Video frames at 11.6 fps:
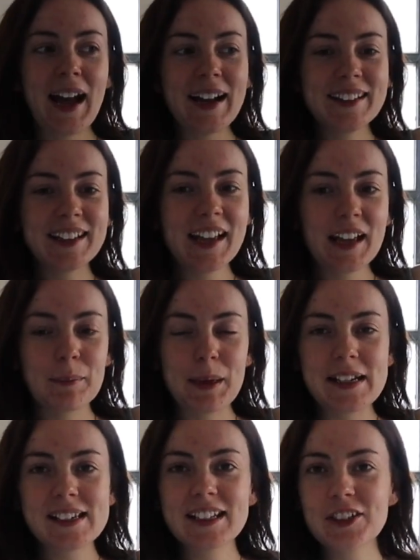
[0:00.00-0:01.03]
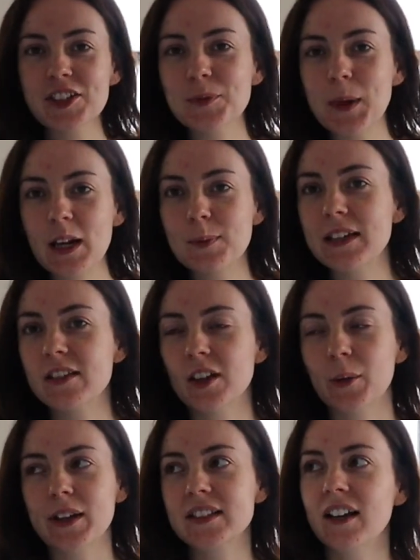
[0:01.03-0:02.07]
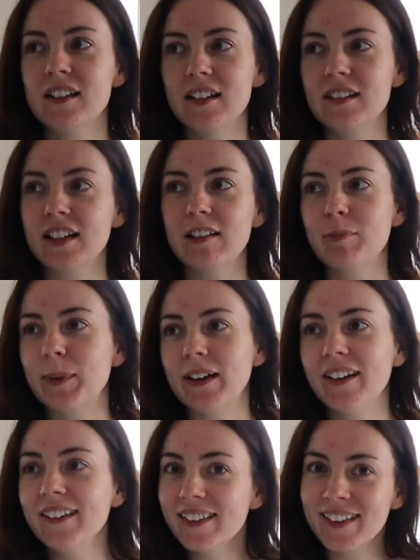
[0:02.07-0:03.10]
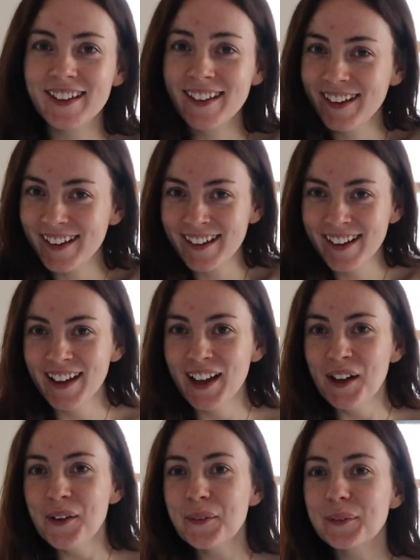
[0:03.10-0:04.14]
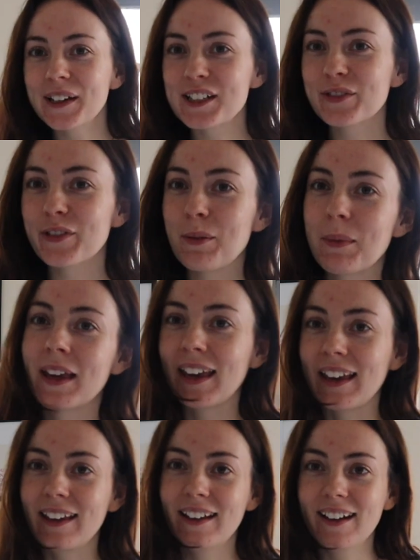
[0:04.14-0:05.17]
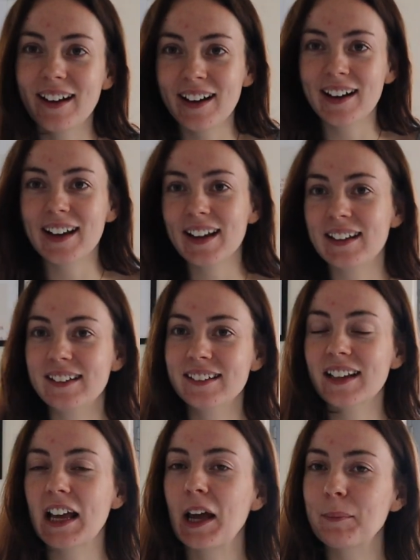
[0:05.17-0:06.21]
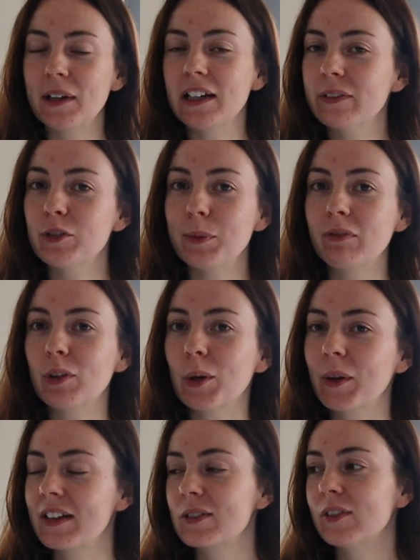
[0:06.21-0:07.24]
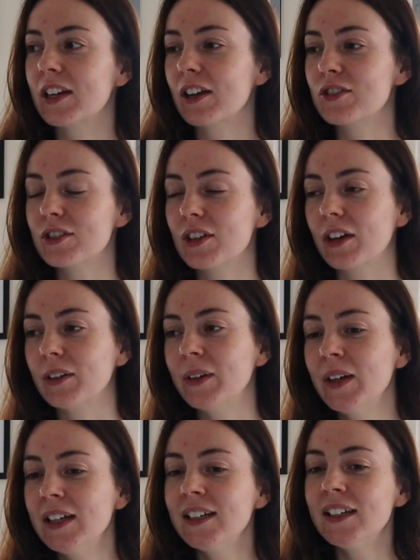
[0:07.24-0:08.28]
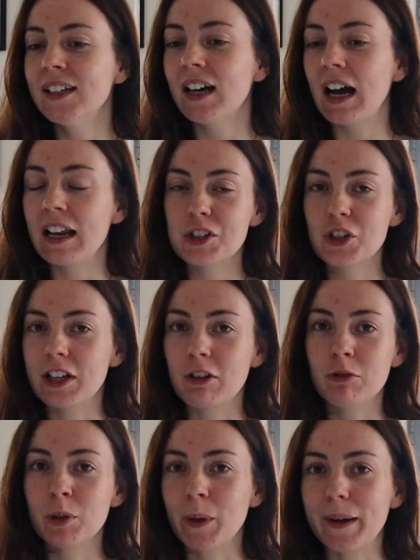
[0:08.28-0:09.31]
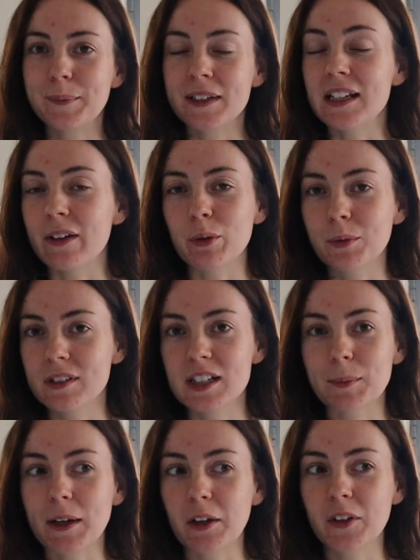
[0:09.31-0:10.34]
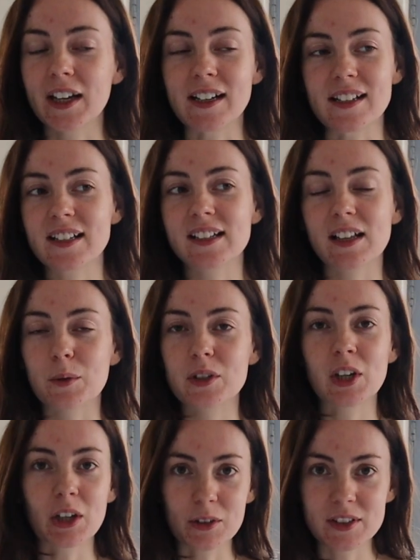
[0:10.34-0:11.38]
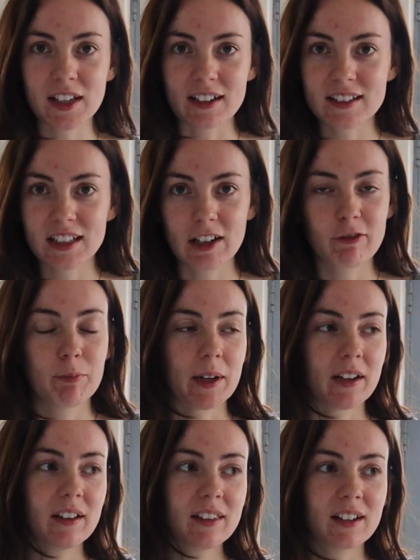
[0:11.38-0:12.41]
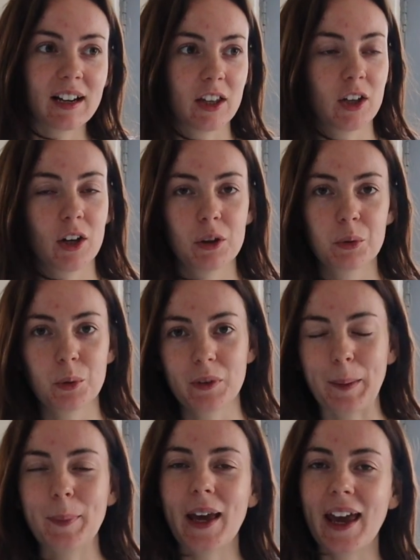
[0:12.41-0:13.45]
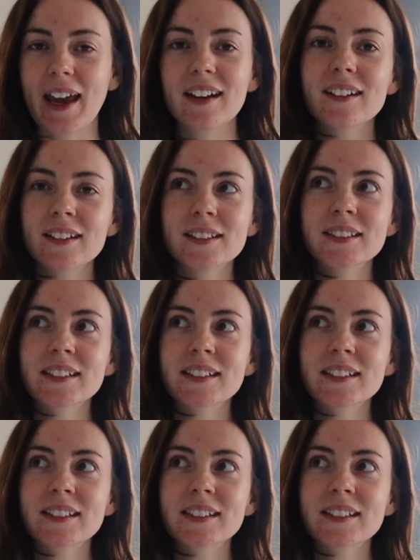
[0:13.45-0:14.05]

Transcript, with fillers: And yeah, it basically just makes me so excited to give birth. Which for me, I, I mean, if you've been following these videos, you'd know I literally grew up never wanting my own kids because I was too scared to give birth and like go through all that pain.